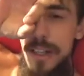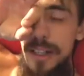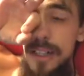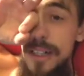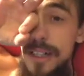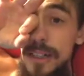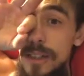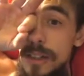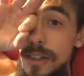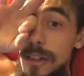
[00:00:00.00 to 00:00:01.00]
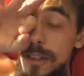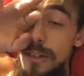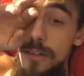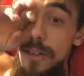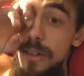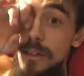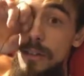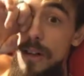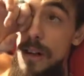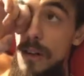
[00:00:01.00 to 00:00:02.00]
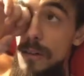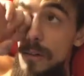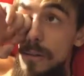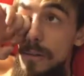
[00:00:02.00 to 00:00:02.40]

I need. 3's a crowd.